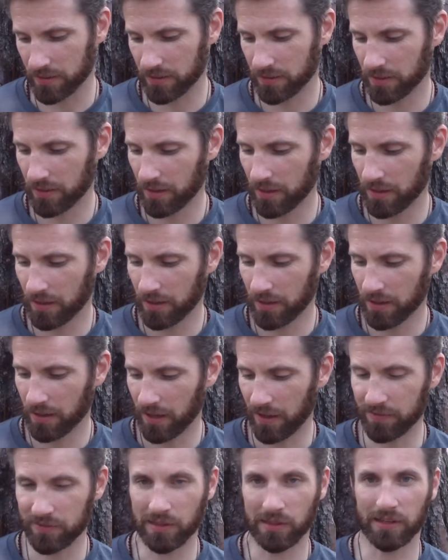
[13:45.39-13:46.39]
I
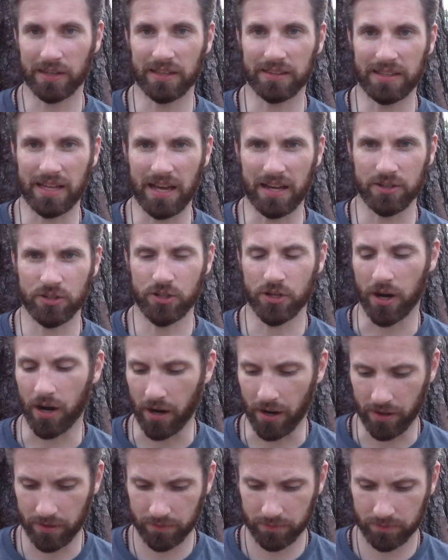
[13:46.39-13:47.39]
have to look at that
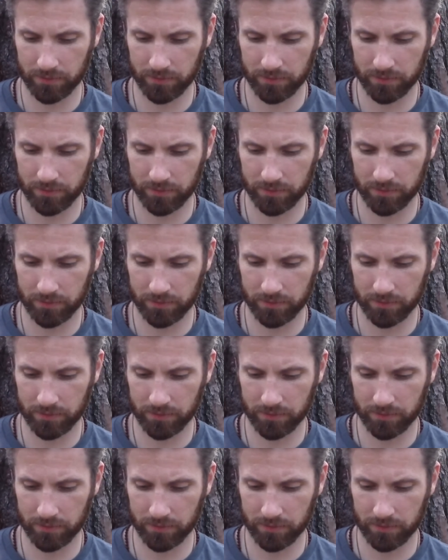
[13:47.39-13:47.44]
chart.